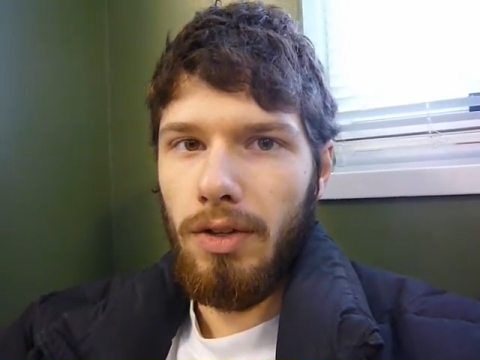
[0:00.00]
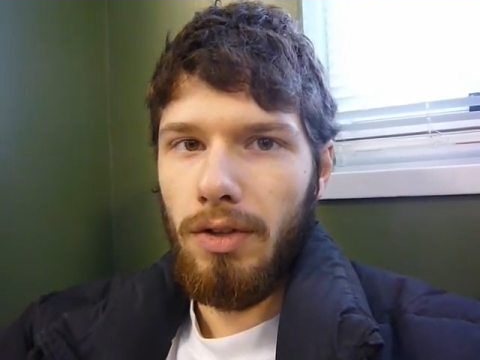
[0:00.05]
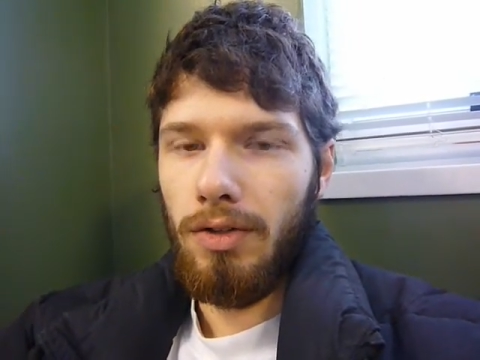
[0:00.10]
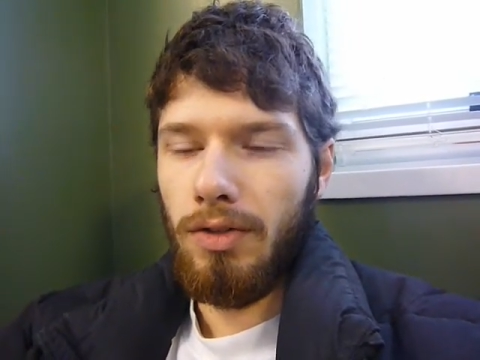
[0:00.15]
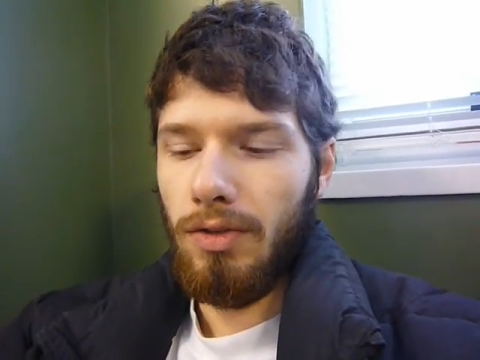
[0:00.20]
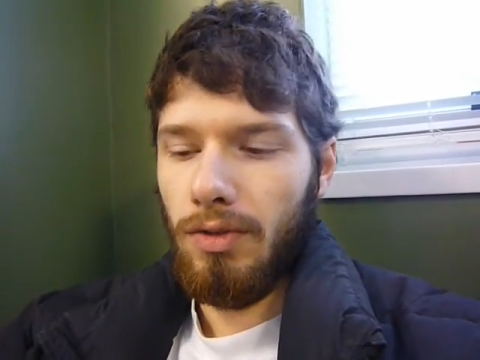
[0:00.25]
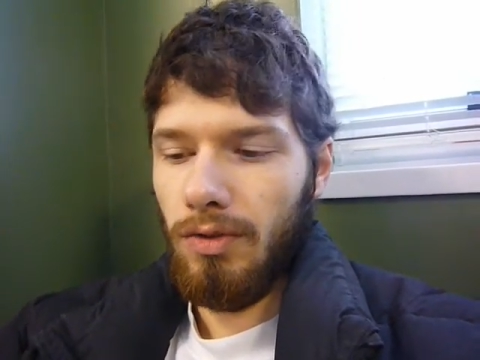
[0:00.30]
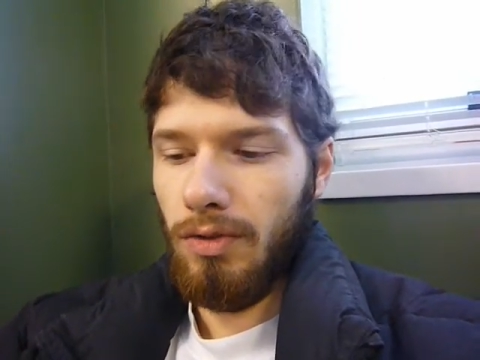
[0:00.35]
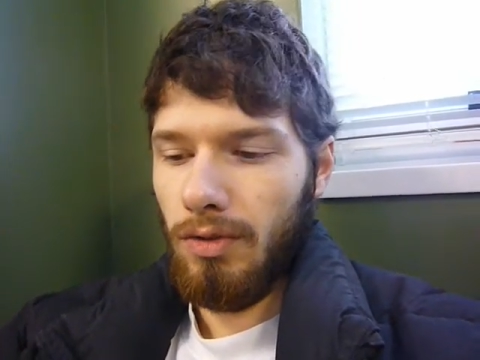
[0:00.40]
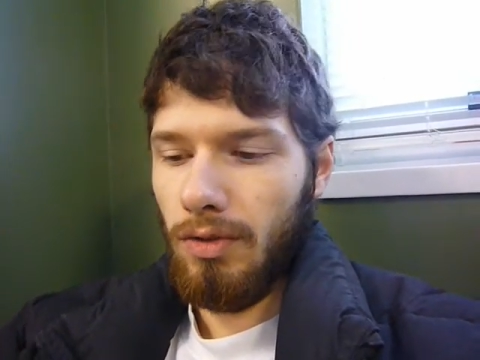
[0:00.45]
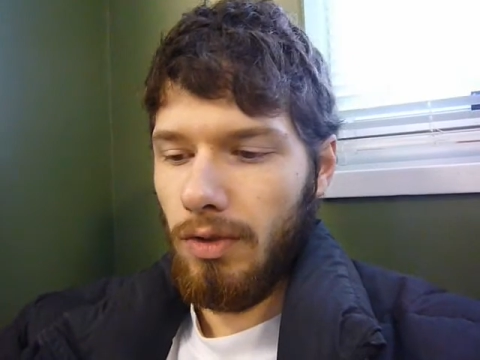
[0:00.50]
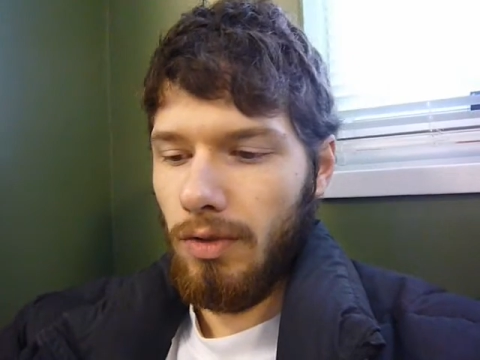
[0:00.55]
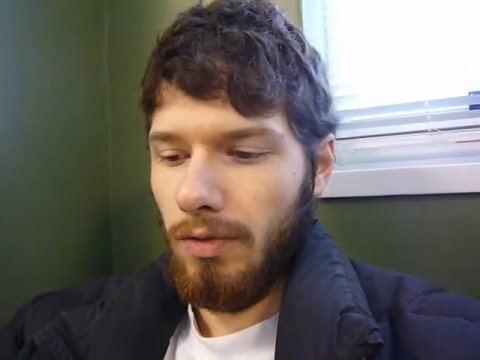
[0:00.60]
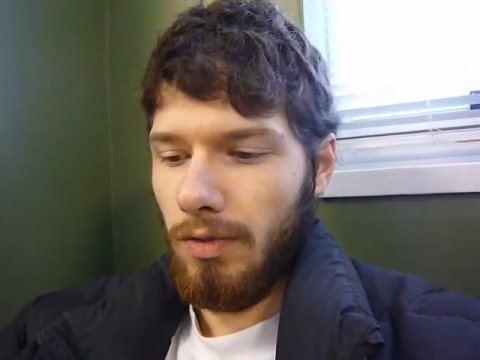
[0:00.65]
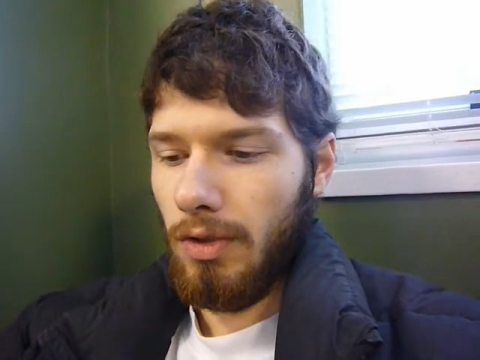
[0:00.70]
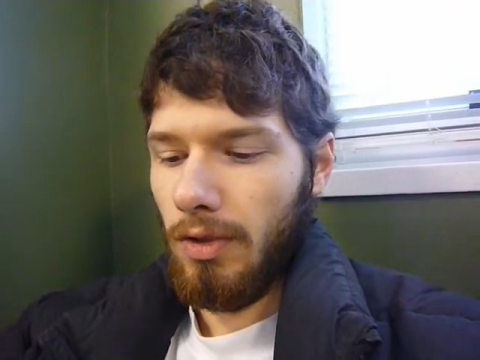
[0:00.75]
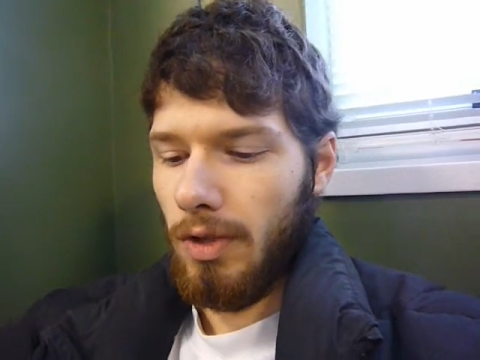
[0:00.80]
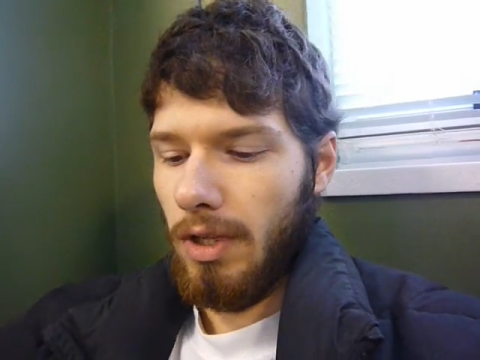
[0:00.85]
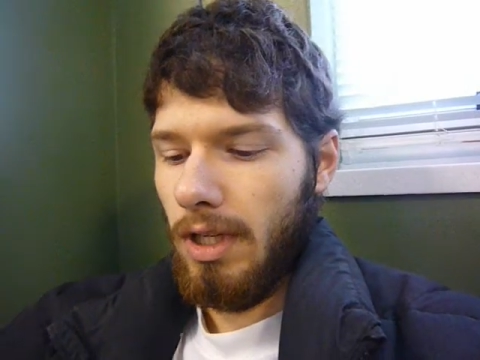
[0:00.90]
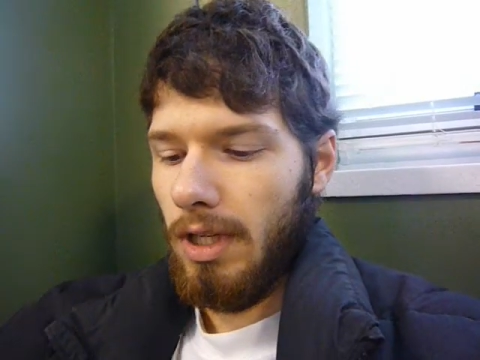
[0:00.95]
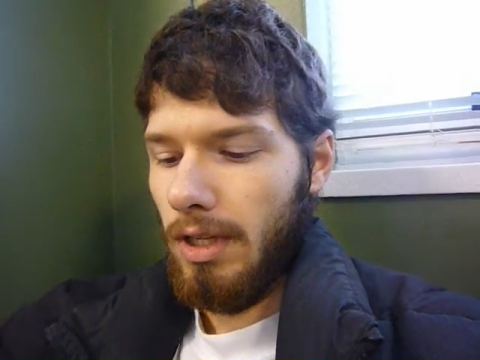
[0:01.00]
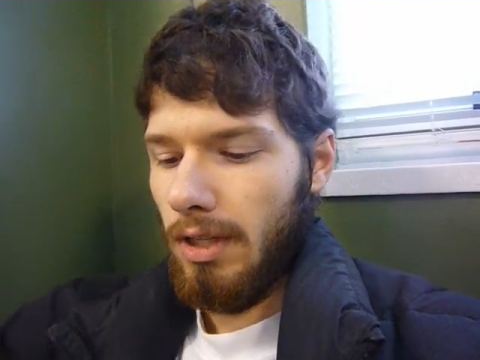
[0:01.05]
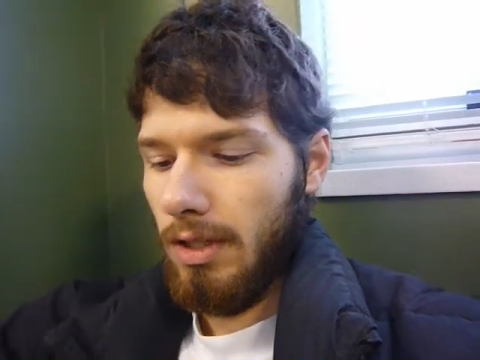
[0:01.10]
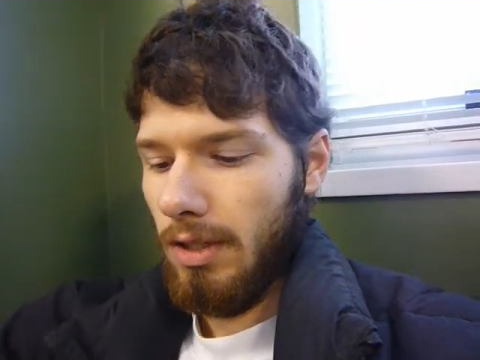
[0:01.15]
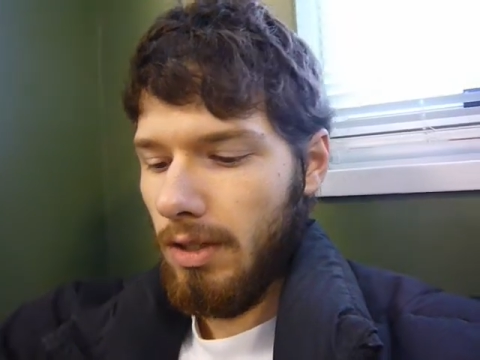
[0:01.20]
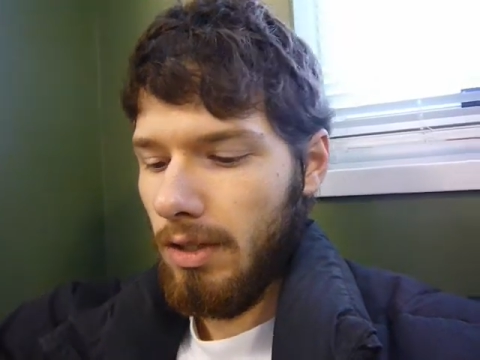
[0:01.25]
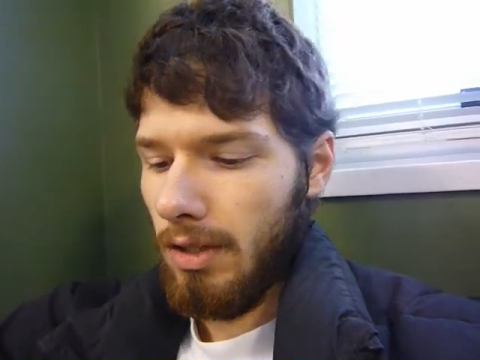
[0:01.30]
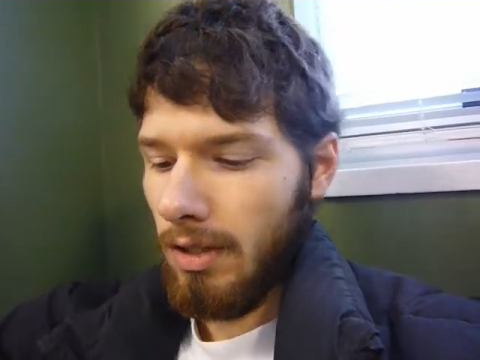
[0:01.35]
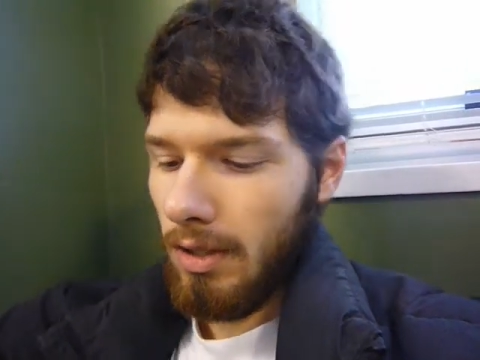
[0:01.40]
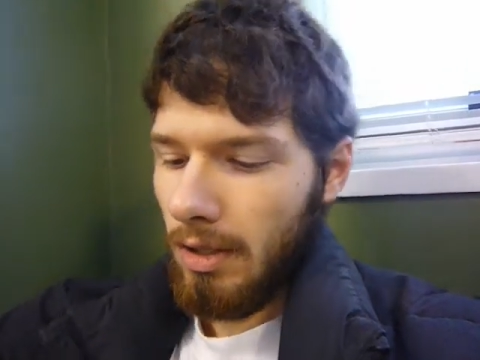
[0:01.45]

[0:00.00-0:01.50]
this sort of green